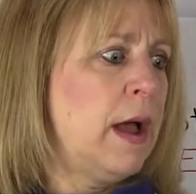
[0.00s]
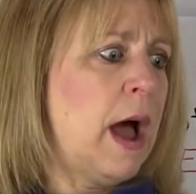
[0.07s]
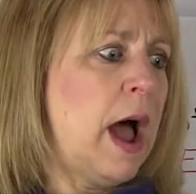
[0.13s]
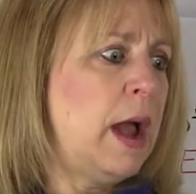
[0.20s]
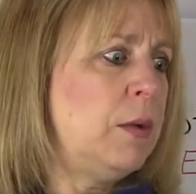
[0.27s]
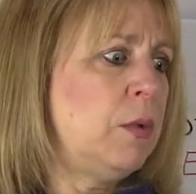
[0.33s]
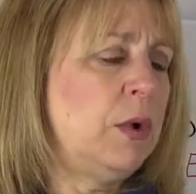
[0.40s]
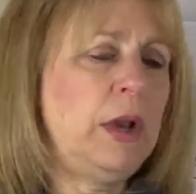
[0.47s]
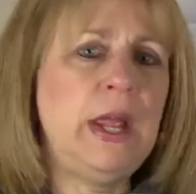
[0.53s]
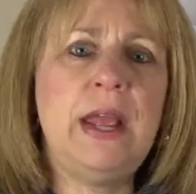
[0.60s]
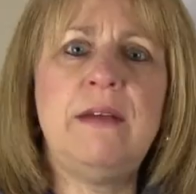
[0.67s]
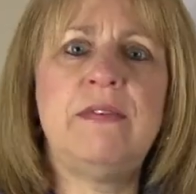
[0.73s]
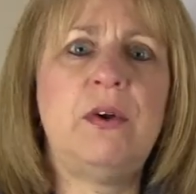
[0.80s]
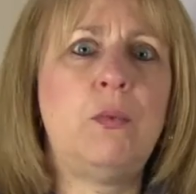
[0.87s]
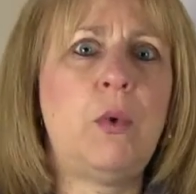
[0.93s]
I will
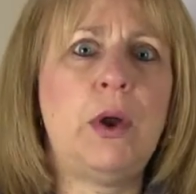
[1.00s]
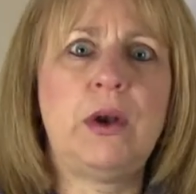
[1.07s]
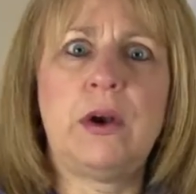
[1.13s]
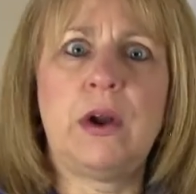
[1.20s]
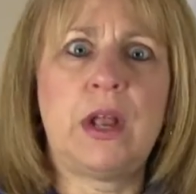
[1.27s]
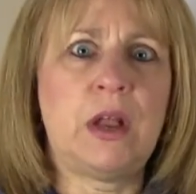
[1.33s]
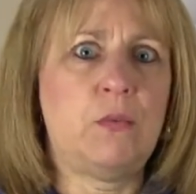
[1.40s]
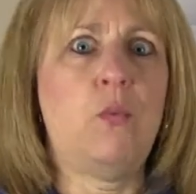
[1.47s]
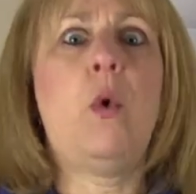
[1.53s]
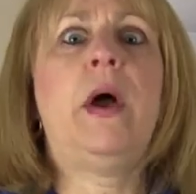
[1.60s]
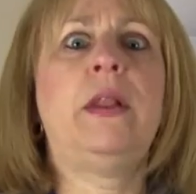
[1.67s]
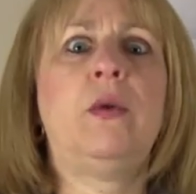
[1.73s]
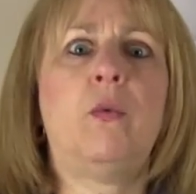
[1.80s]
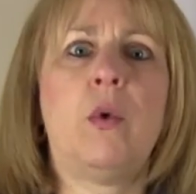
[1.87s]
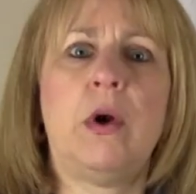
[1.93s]
leave and wonder, what
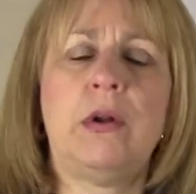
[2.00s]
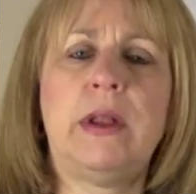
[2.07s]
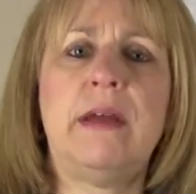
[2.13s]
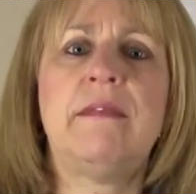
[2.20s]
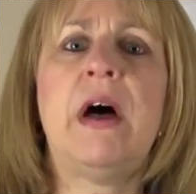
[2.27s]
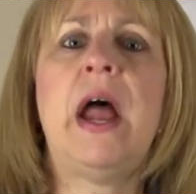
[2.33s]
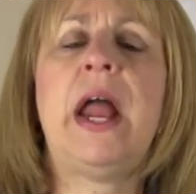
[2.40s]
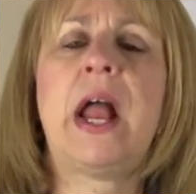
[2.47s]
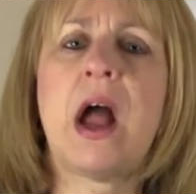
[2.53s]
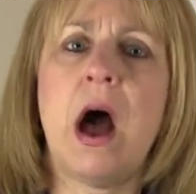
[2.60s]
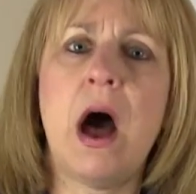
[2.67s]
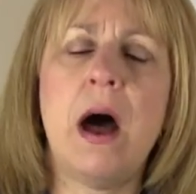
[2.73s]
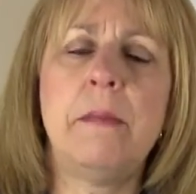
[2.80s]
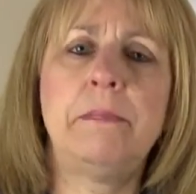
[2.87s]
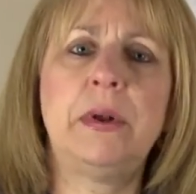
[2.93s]
in the world have I
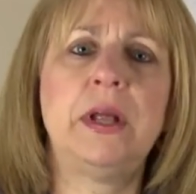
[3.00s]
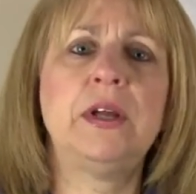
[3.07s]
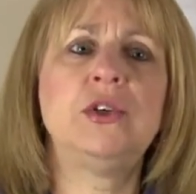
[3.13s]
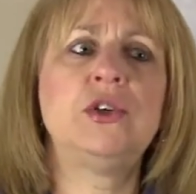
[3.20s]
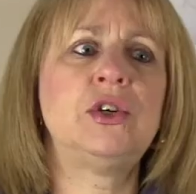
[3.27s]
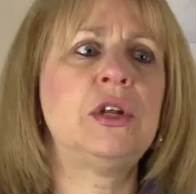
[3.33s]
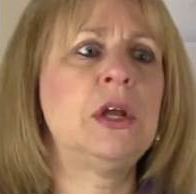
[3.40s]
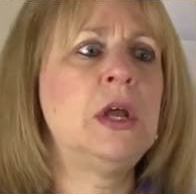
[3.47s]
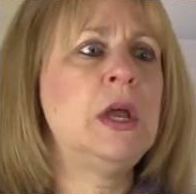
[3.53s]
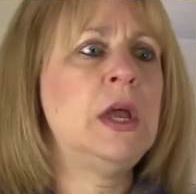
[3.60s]
accomplished?